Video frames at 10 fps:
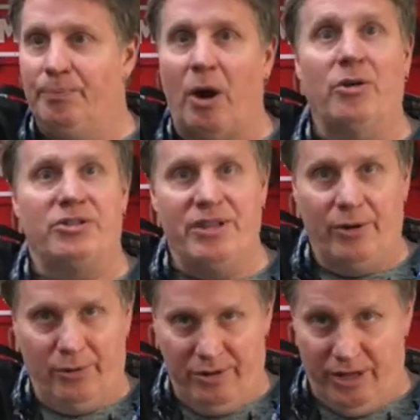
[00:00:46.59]
parts that
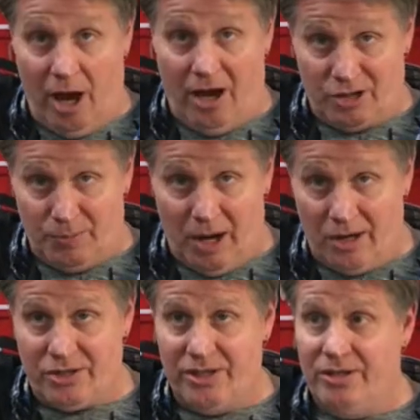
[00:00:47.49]
are in the aux
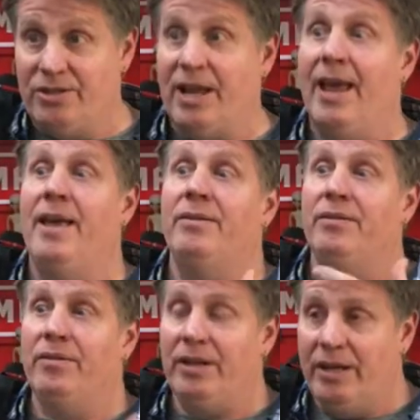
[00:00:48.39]
boxes
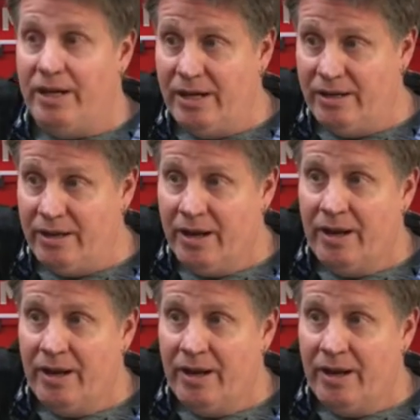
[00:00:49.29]
and the